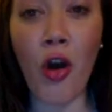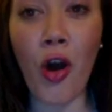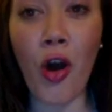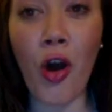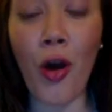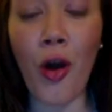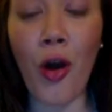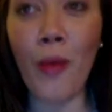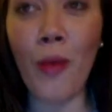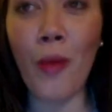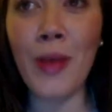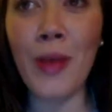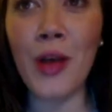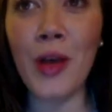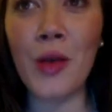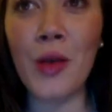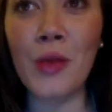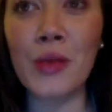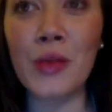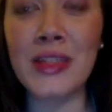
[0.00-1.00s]

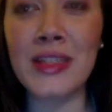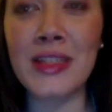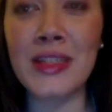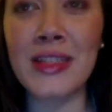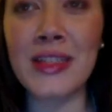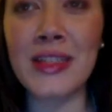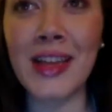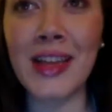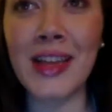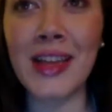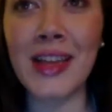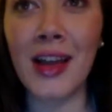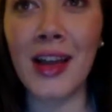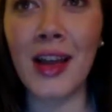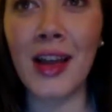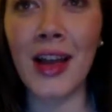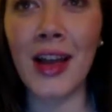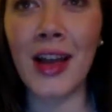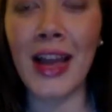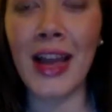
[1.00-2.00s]
almost,
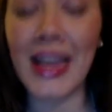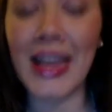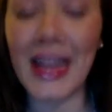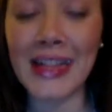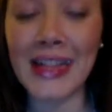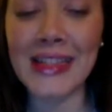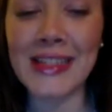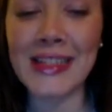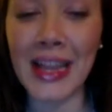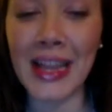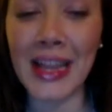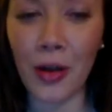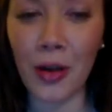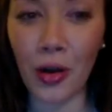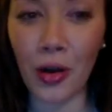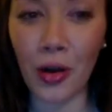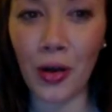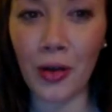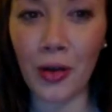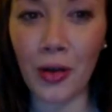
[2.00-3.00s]
I can't say
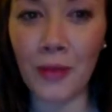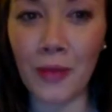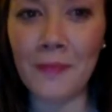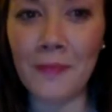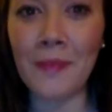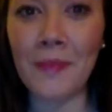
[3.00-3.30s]
all,